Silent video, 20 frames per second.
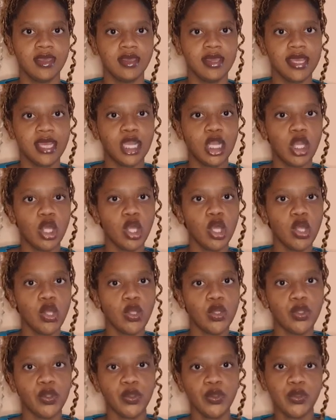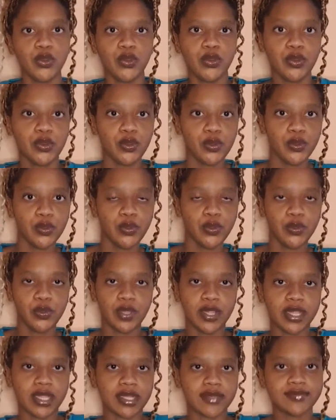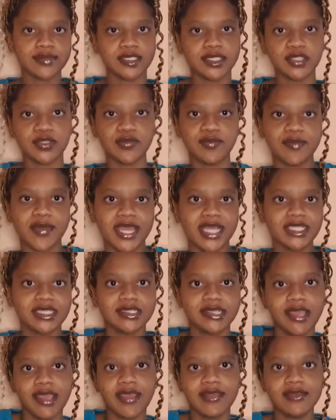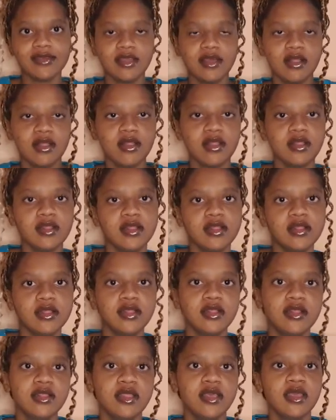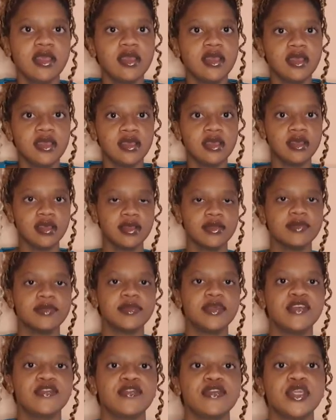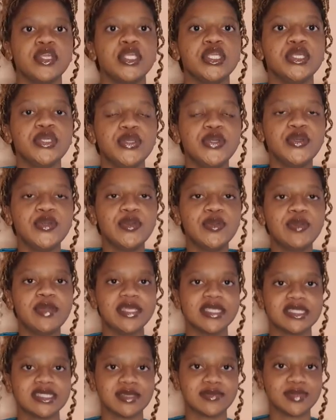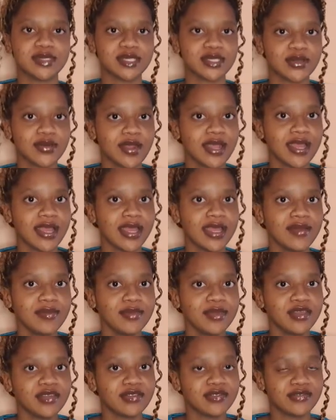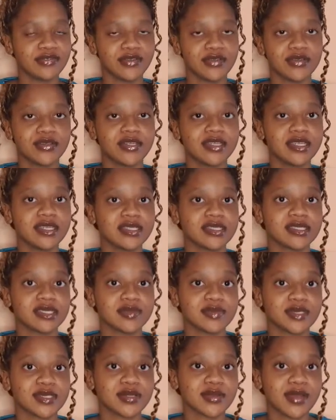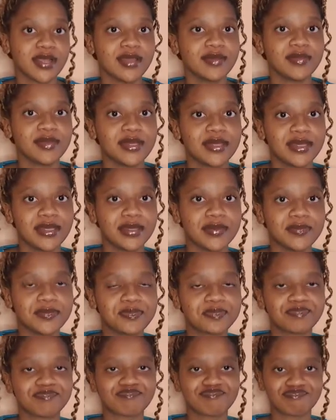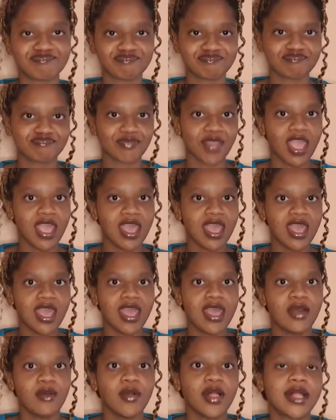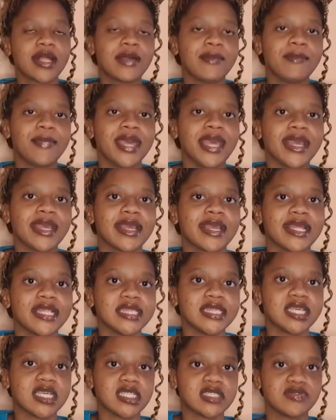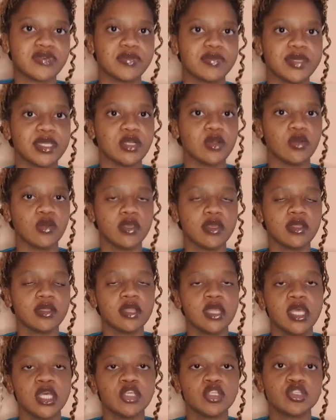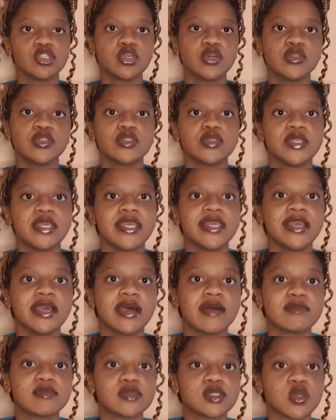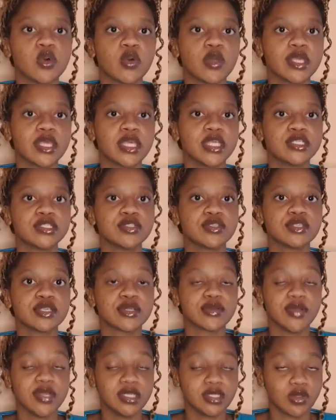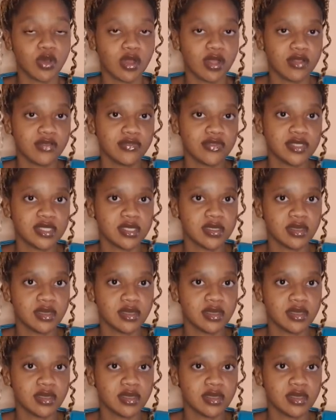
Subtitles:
Hello, welcome to my channel. If you're new, please subscribe. If you're already a subscriber, welcome back and thanks for being loyal. So today I'm talking to the grade 12s,